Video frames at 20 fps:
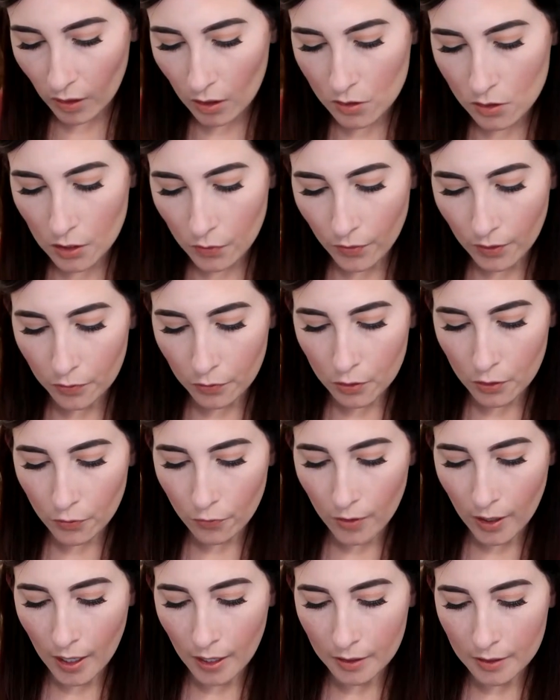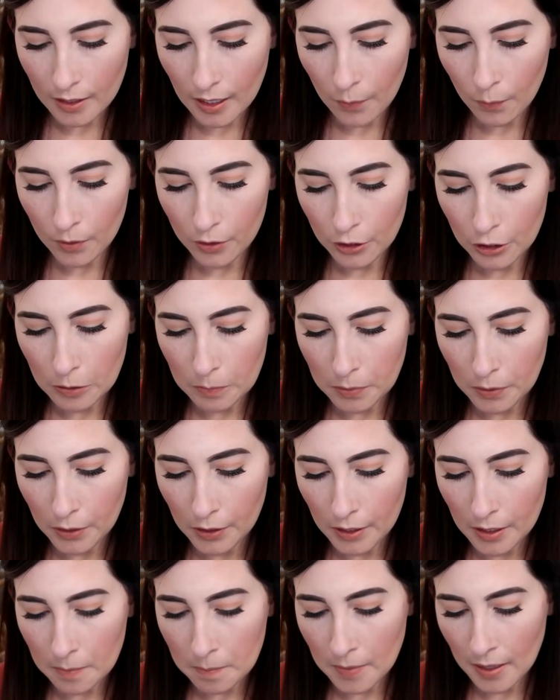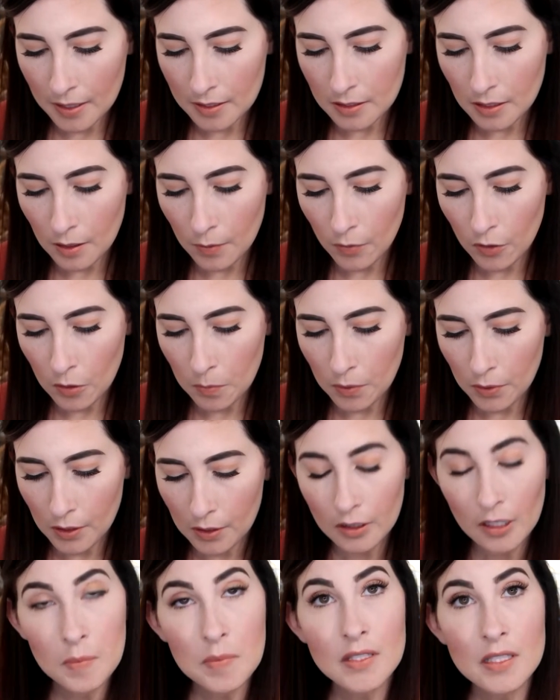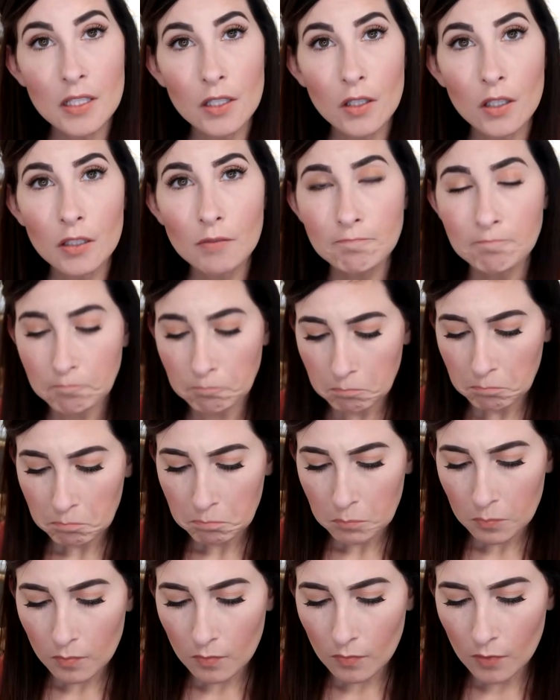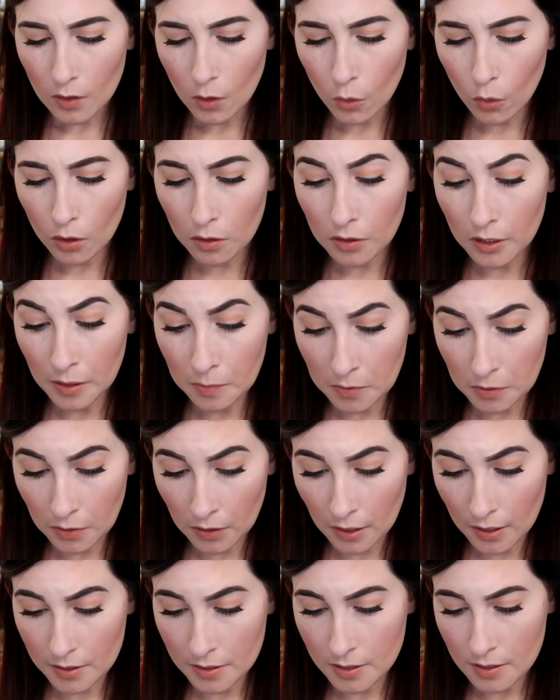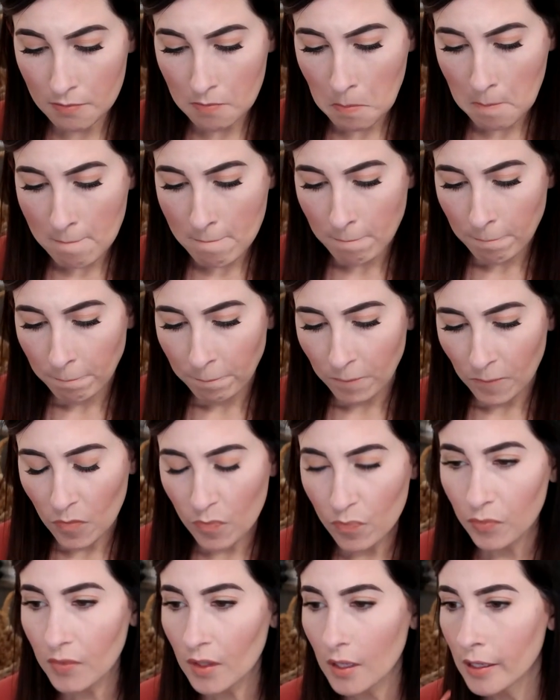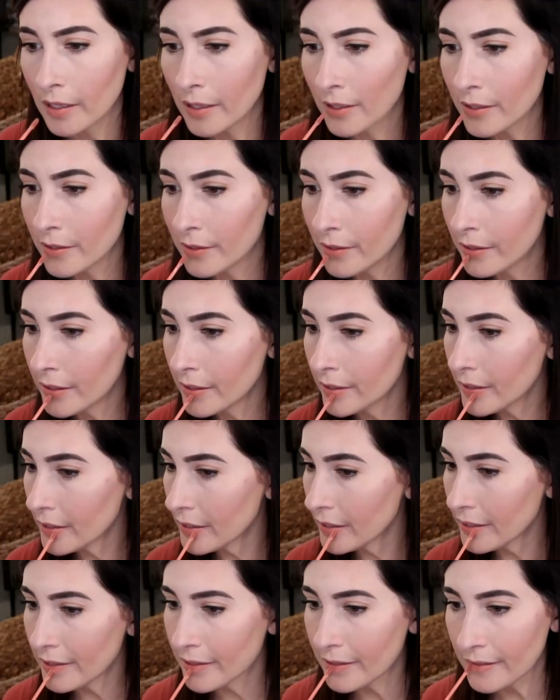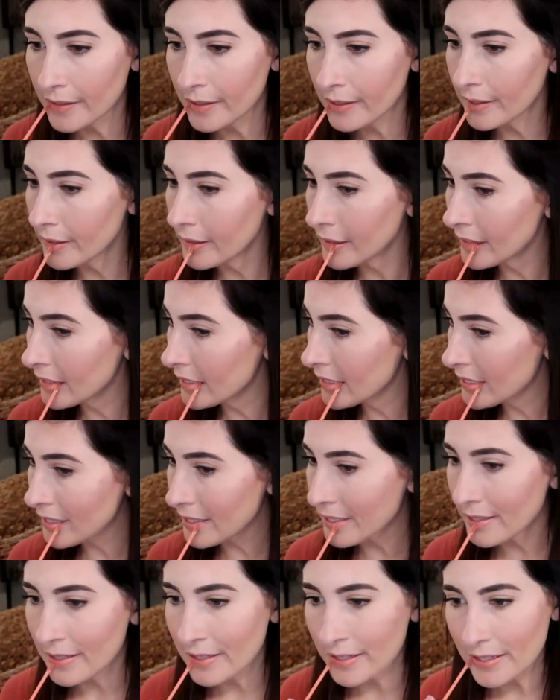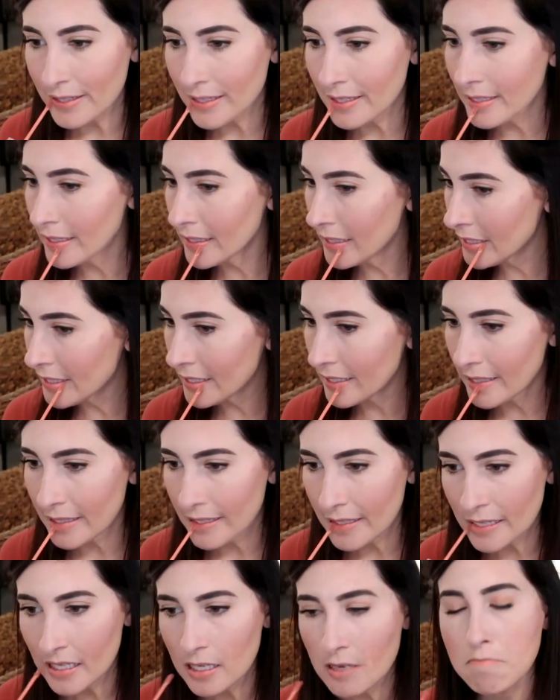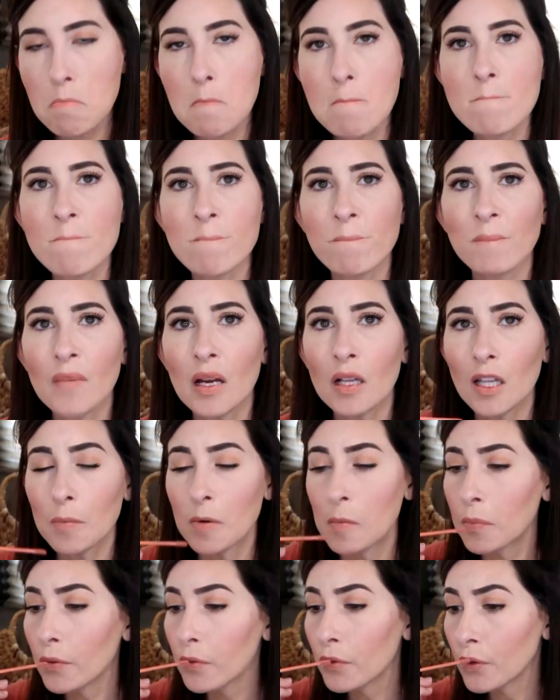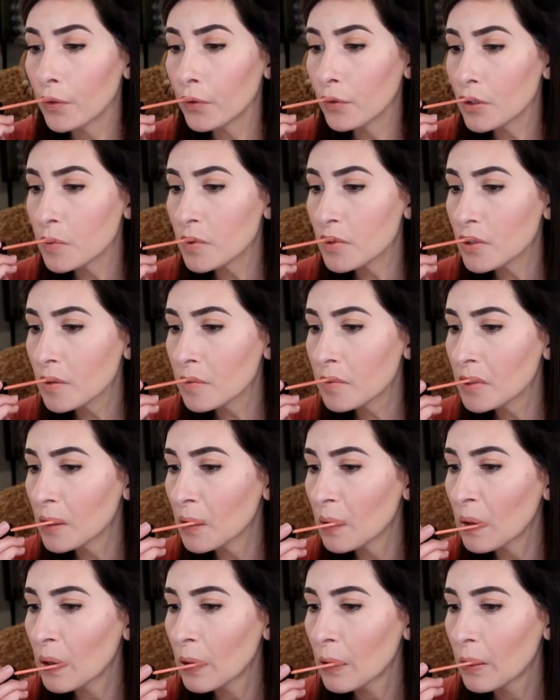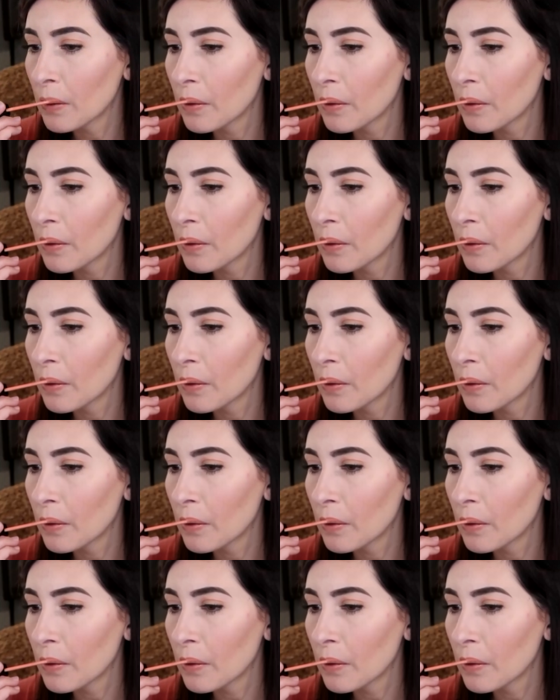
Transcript: So fun little fact that when you put when you put lipstick on or lip gloss and it gets on your teeth, a lot of people know this but some don't,